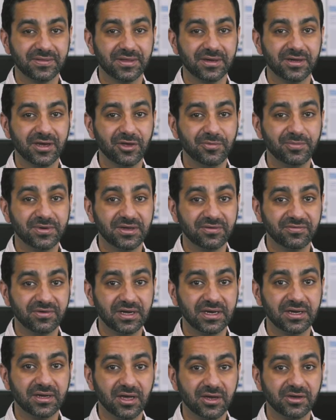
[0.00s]
in that nobody
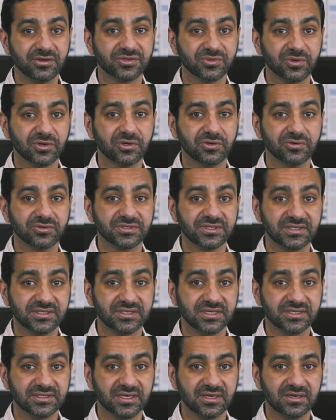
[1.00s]
really knows what causes
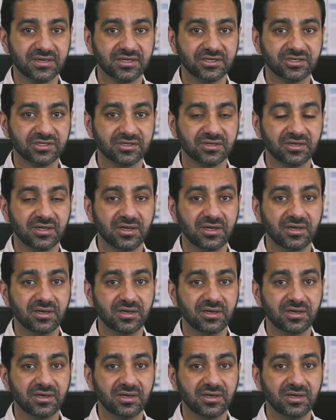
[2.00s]
this condition.